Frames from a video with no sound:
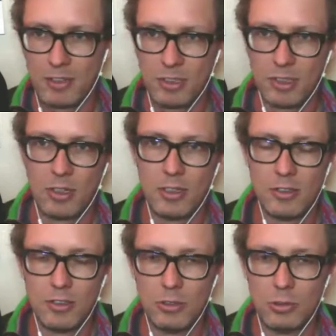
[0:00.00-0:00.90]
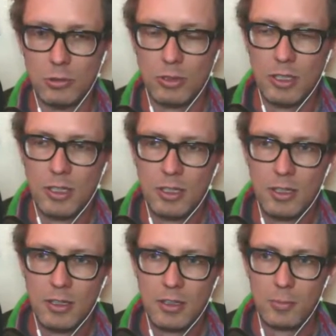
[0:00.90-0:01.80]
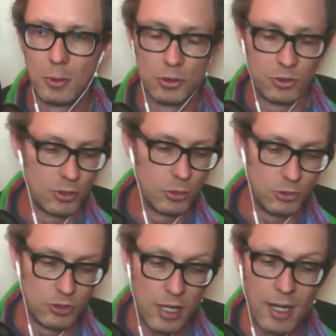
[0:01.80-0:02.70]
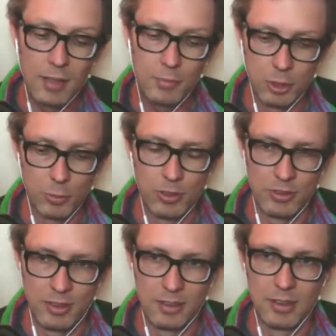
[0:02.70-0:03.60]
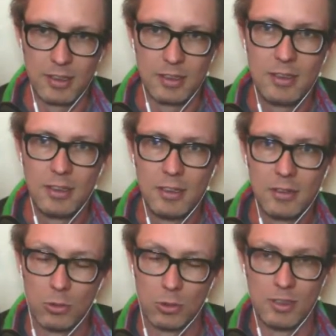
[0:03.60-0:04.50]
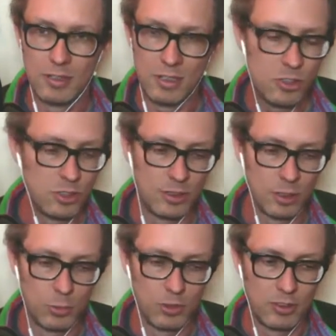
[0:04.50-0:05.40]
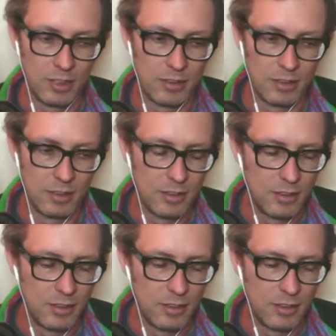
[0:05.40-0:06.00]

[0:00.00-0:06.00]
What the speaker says: on to the person whose time they're protecting or attention they're protecting,